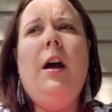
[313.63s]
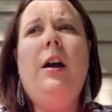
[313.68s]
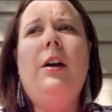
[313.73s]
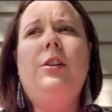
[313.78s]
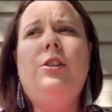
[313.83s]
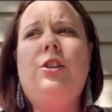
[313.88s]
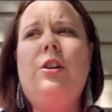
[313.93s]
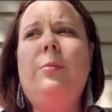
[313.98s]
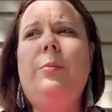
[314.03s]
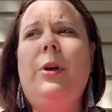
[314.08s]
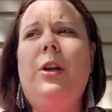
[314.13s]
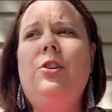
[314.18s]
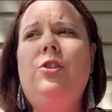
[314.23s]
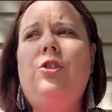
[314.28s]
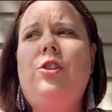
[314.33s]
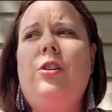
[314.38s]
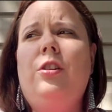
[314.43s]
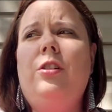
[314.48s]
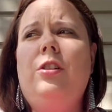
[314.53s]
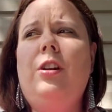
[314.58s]
She
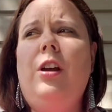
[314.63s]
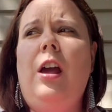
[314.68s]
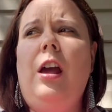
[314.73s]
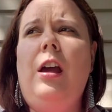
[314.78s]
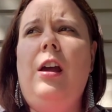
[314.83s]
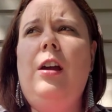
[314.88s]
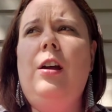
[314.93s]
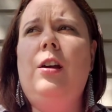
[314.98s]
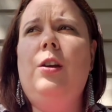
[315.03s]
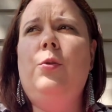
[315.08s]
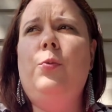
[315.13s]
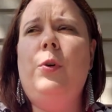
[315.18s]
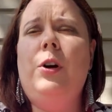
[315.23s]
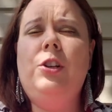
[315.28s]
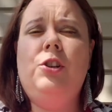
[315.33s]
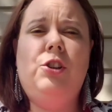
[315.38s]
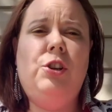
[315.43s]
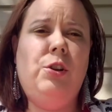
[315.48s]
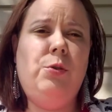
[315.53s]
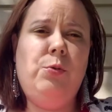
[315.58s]
mentioned in
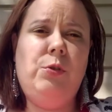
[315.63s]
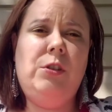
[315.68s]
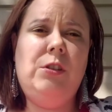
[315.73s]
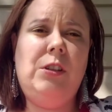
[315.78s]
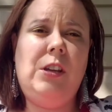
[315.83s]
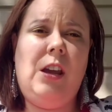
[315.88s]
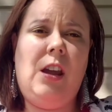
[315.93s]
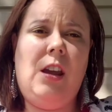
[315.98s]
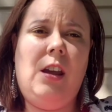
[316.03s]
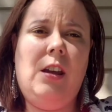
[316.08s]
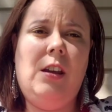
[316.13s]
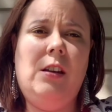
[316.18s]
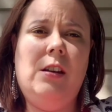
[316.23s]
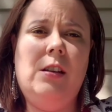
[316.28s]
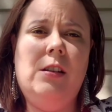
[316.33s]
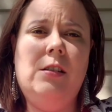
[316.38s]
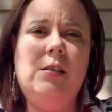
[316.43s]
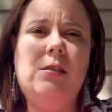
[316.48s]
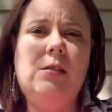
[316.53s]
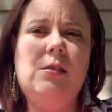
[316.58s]
what she was saying
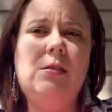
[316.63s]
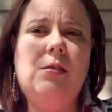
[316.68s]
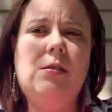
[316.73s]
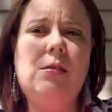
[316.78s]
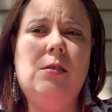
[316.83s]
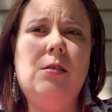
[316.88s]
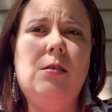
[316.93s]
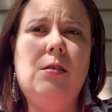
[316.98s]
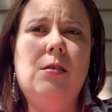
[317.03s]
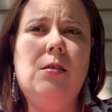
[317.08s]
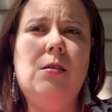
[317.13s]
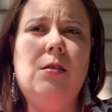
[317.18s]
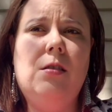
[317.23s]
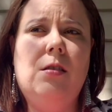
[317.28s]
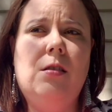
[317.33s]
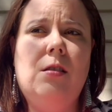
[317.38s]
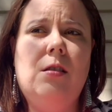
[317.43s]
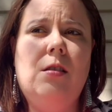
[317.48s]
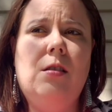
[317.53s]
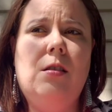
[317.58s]
is,
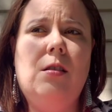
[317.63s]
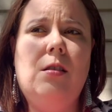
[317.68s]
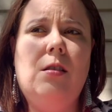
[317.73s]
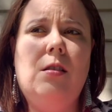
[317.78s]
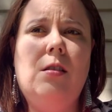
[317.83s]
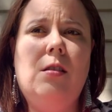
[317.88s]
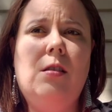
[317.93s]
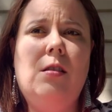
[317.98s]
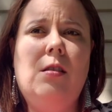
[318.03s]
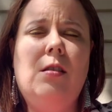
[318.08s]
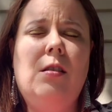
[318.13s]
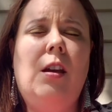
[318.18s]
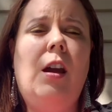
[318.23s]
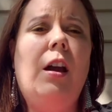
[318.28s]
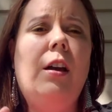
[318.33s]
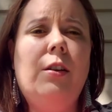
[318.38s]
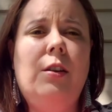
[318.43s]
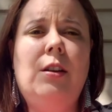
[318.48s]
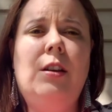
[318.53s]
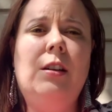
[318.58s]

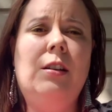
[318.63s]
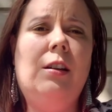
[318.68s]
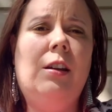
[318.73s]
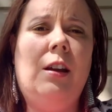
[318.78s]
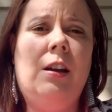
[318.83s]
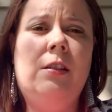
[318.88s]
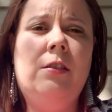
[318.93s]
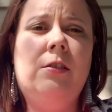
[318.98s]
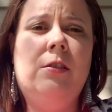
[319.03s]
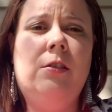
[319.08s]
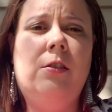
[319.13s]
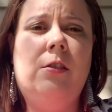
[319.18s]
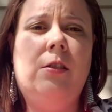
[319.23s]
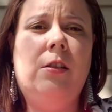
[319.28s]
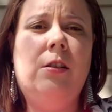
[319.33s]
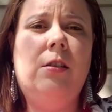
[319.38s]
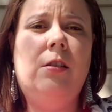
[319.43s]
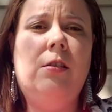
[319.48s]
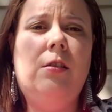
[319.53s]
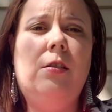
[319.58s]
yeah, you can cancel
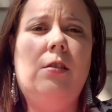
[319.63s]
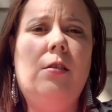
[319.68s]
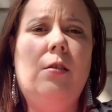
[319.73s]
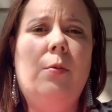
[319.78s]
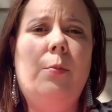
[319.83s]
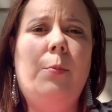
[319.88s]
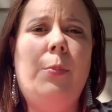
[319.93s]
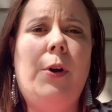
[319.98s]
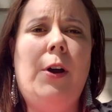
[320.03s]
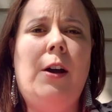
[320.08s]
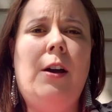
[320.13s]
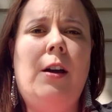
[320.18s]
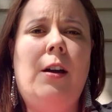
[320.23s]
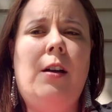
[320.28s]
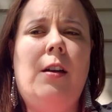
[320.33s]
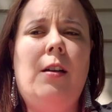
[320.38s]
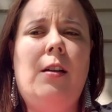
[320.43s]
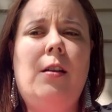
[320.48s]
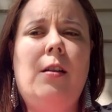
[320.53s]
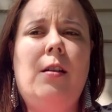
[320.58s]
it,
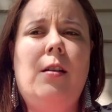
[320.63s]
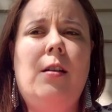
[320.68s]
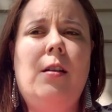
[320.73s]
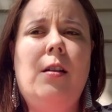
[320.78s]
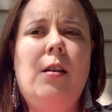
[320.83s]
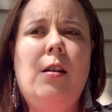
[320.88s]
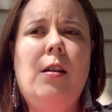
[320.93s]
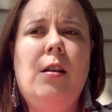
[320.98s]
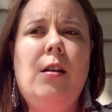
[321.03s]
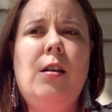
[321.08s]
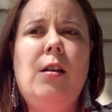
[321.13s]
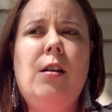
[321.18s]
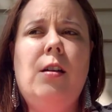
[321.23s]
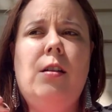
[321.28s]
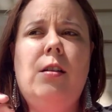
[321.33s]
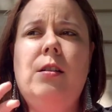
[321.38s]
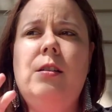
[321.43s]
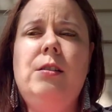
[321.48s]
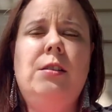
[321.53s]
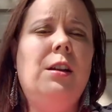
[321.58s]
but
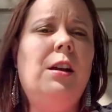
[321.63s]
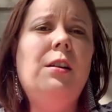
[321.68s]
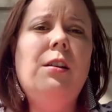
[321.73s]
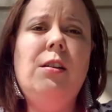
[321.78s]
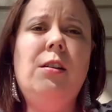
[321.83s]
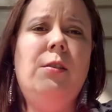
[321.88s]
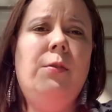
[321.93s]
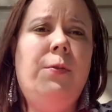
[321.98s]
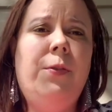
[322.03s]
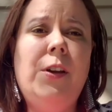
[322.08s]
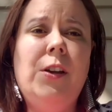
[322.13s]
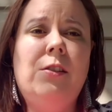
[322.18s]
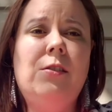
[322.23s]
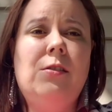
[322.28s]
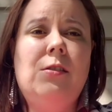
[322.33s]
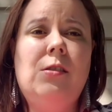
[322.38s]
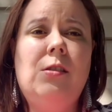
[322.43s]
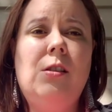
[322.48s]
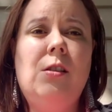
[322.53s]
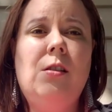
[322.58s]
is that going to
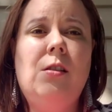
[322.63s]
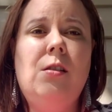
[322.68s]
fix